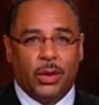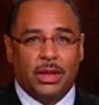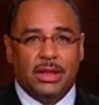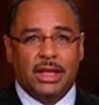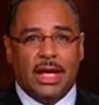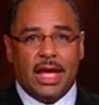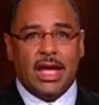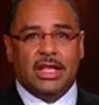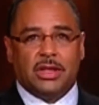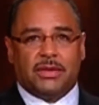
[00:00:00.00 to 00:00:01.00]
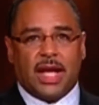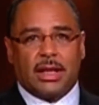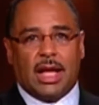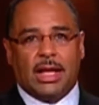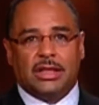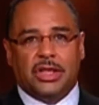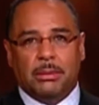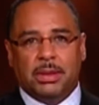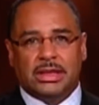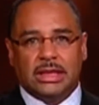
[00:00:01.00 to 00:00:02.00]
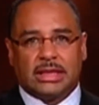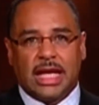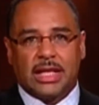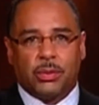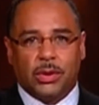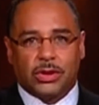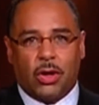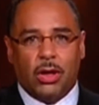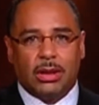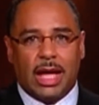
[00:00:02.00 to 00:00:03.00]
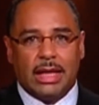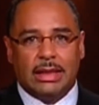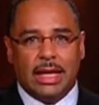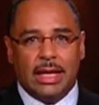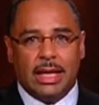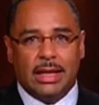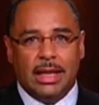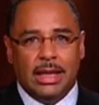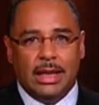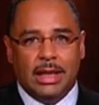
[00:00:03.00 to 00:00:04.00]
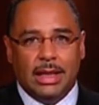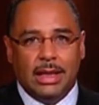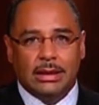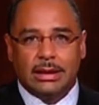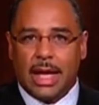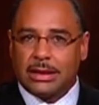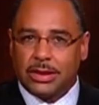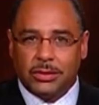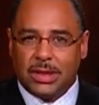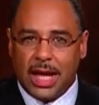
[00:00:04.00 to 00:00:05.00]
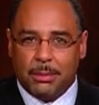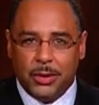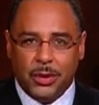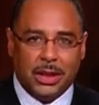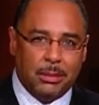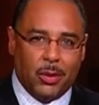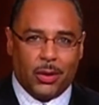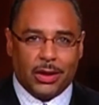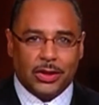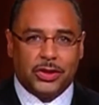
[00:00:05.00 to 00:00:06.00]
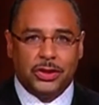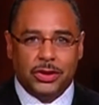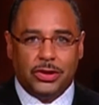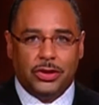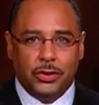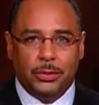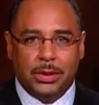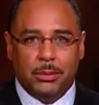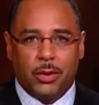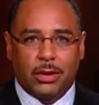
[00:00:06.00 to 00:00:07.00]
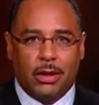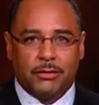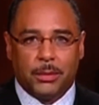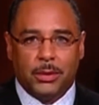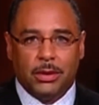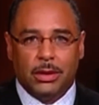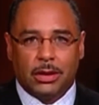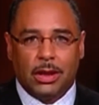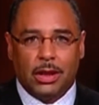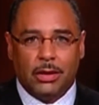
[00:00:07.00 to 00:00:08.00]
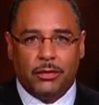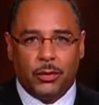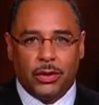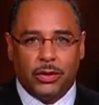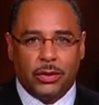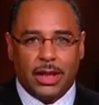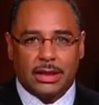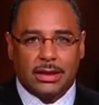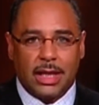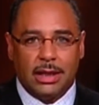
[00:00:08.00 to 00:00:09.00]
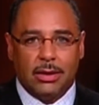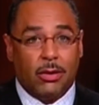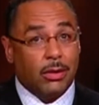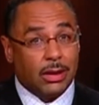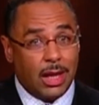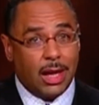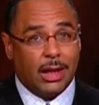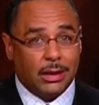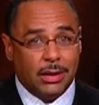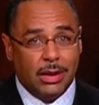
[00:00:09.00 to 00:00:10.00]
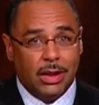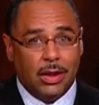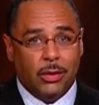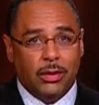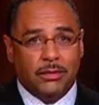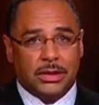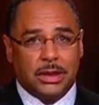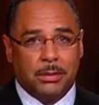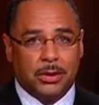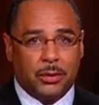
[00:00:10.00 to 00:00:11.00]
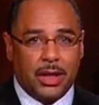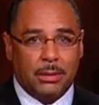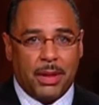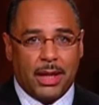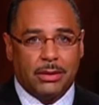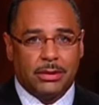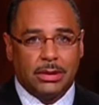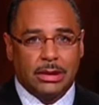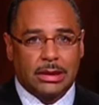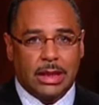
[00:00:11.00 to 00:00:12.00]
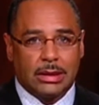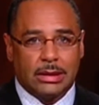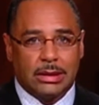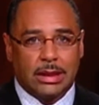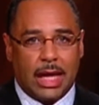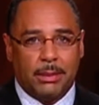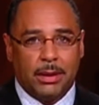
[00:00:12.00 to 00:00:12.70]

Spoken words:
In the age of technology and busy schedules, online dating is not so taboo anymore. Should you be more comfortable looking for your next date online? We've assembled a great panel to discuss this topic.